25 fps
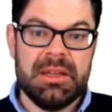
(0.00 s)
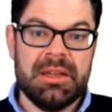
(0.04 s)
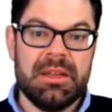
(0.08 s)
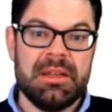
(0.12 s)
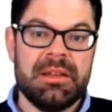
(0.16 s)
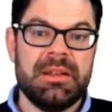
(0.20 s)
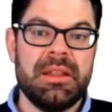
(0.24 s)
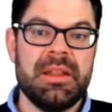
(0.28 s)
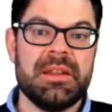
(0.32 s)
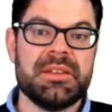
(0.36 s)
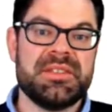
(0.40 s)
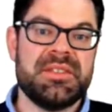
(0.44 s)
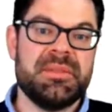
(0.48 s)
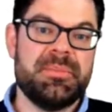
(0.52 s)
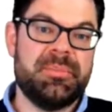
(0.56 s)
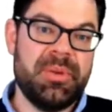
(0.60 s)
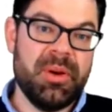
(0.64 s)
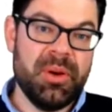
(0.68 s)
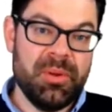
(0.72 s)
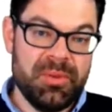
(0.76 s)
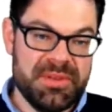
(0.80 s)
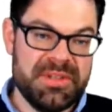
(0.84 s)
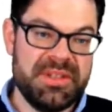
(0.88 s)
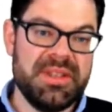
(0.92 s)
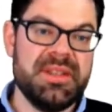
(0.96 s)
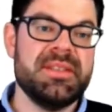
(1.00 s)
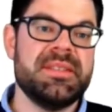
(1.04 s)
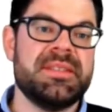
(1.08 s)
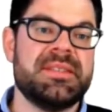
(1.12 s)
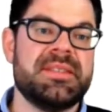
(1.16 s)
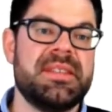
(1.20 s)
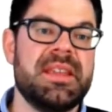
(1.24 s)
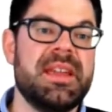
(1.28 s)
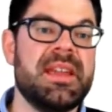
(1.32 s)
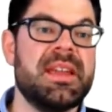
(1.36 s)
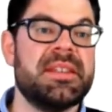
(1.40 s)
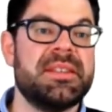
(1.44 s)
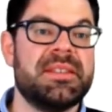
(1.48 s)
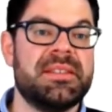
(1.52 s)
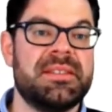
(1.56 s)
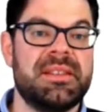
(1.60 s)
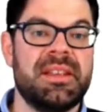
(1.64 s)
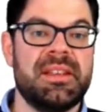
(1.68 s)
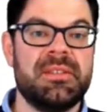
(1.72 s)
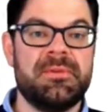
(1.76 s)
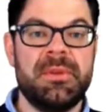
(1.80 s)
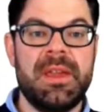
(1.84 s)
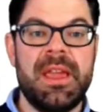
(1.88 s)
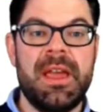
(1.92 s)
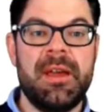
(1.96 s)
Now suppose instead
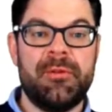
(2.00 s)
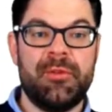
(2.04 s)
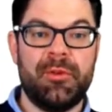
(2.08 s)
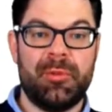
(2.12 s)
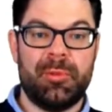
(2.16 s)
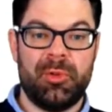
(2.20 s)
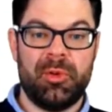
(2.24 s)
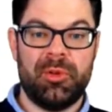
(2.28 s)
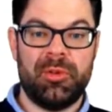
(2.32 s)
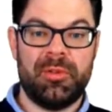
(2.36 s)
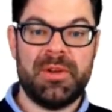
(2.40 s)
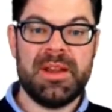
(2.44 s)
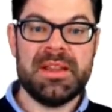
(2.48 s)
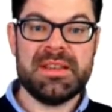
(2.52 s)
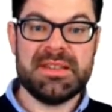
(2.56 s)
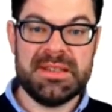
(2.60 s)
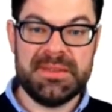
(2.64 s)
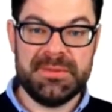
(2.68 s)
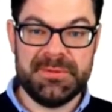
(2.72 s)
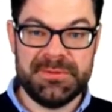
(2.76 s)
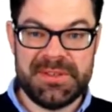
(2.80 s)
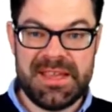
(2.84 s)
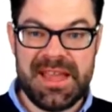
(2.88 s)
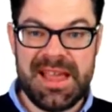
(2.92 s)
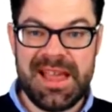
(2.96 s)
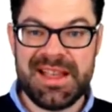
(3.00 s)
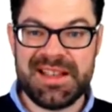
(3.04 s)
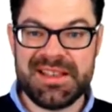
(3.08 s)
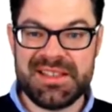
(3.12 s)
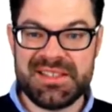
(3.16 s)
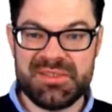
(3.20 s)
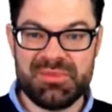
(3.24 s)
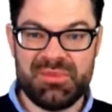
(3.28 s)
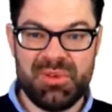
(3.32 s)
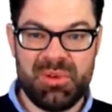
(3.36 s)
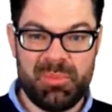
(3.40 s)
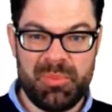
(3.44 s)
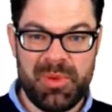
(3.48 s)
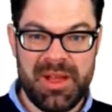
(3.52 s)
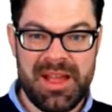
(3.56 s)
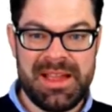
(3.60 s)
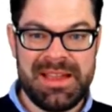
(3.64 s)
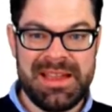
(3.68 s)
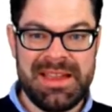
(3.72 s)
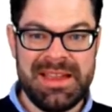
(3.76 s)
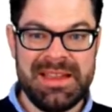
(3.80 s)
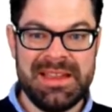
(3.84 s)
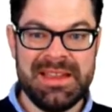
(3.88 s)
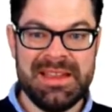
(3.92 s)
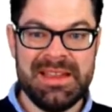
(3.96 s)
that we have a progressive tax
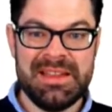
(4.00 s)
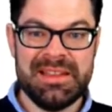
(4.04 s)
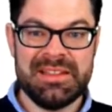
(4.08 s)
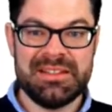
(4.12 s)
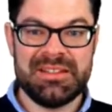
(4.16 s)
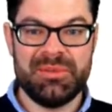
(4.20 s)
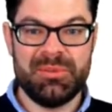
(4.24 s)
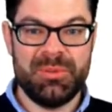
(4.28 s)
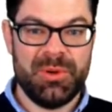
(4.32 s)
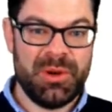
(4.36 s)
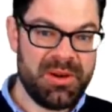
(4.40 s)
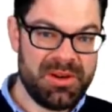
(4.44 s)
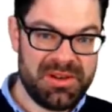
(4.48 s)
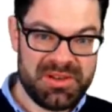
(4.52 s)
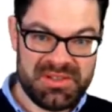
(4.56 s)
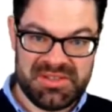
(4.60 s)
whereby the workers